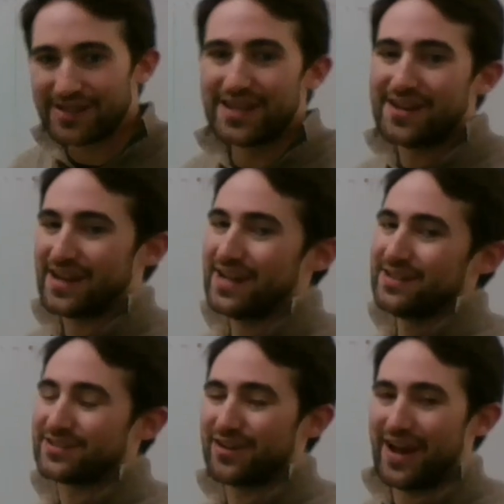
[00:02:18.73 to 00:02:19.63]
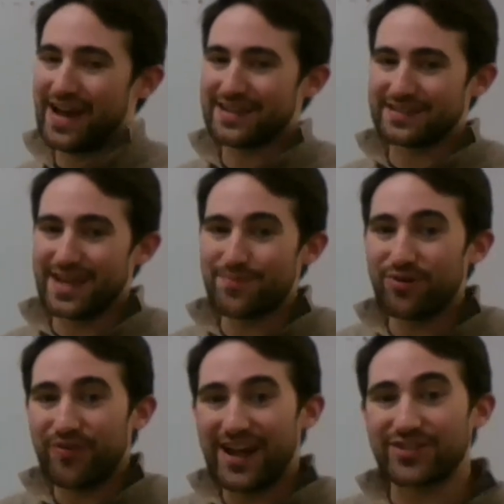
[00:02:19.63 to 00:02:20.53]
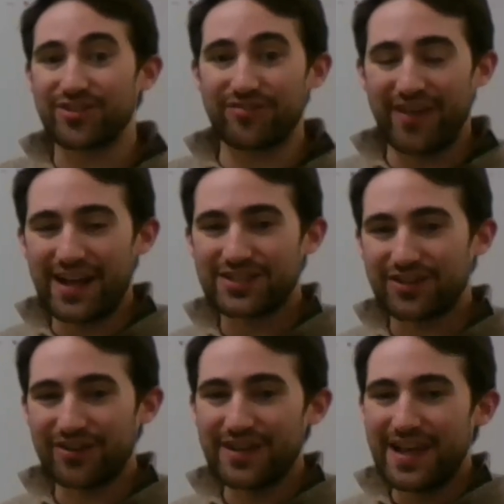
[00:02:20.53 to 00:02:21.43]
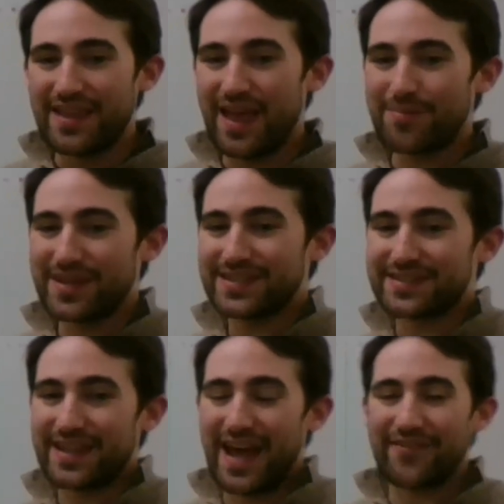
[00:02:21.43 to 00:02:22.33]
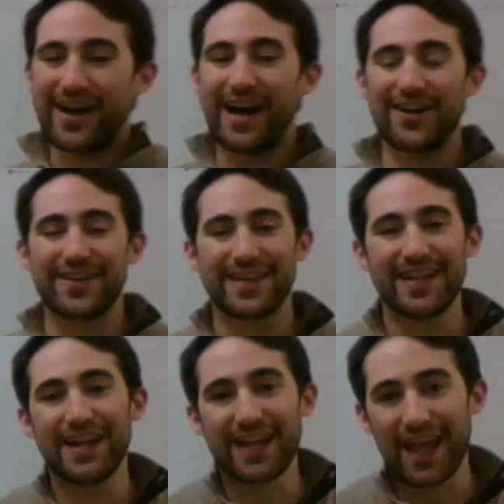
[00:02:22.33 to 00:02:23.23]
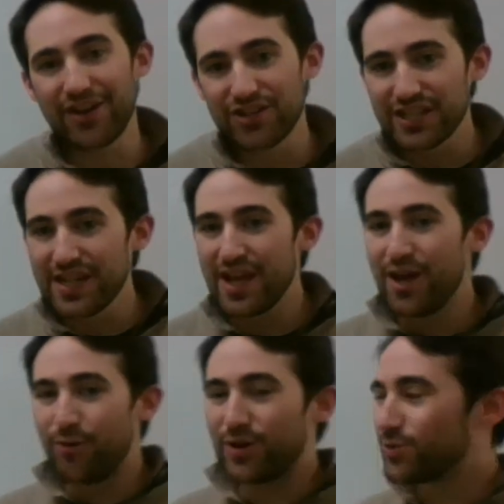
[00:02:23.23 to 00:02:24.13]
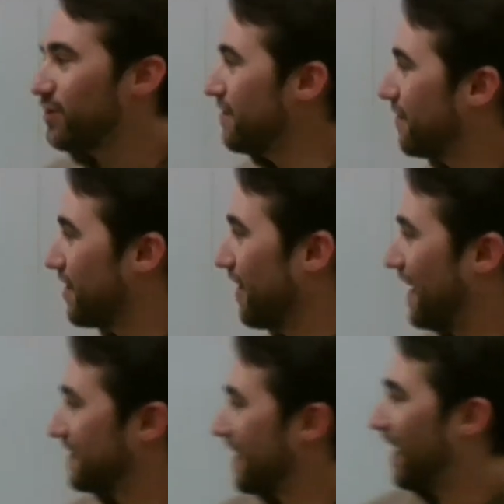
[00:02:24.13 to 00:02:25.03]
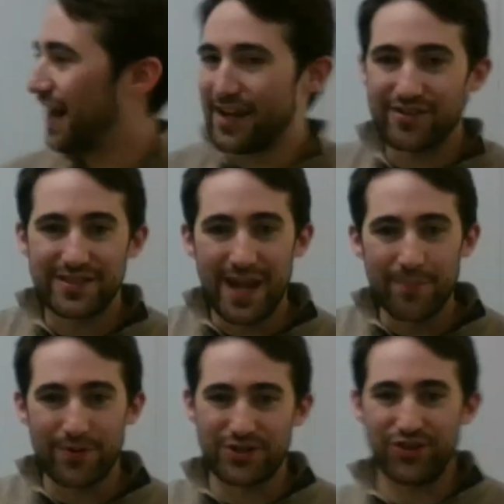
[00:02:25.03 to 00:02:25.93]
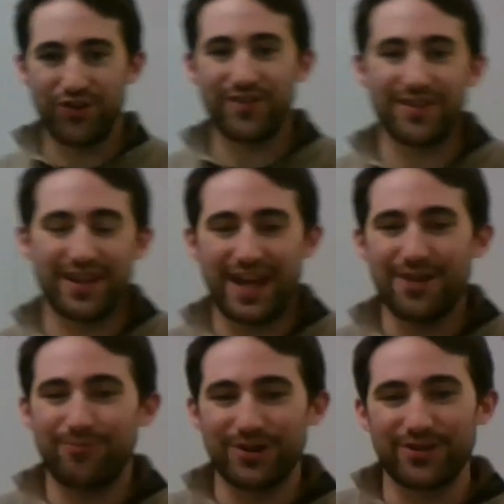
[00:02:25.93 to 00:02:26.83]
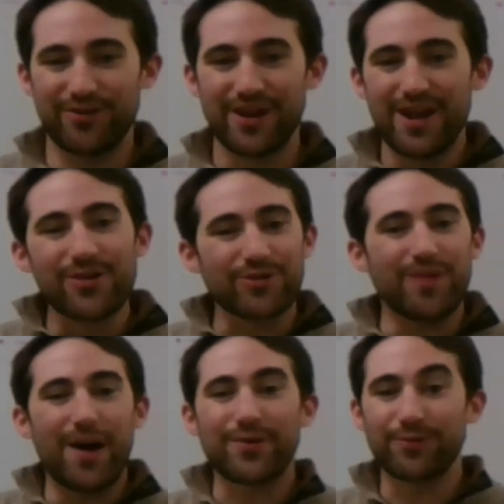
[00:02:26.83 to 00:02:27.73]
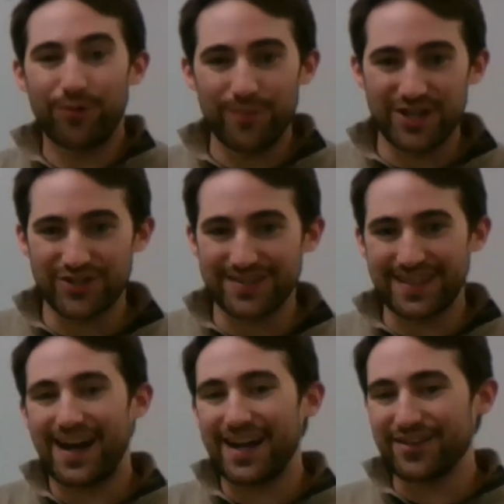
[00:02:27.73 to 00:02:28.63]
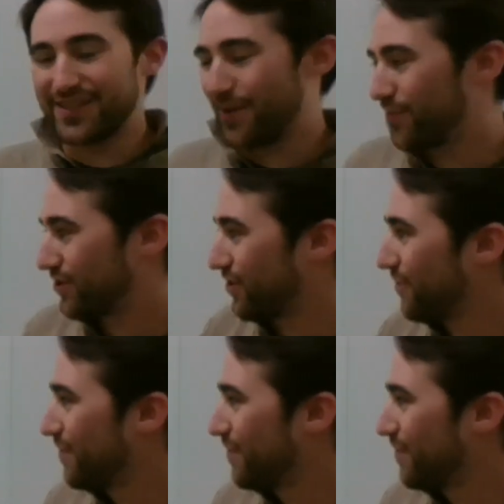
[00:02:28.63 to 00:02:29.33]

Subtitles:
Okay? So as they move faster and faster, that means they have a higher kinetic energy, which we feel as a higher temperature. Okay? And what your thermometer will measure as a higher temperature.